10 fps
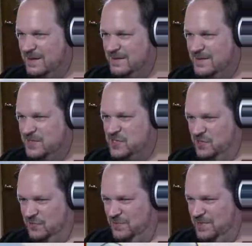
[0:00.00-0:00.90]
This is
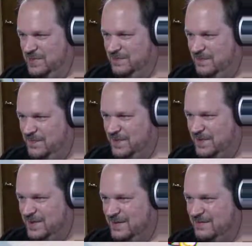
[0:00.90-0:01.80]
the one.
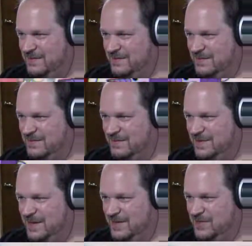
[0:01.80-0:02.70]

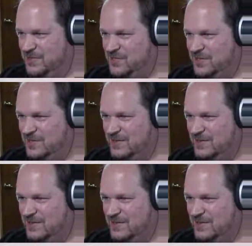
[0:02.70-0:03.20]
Got this.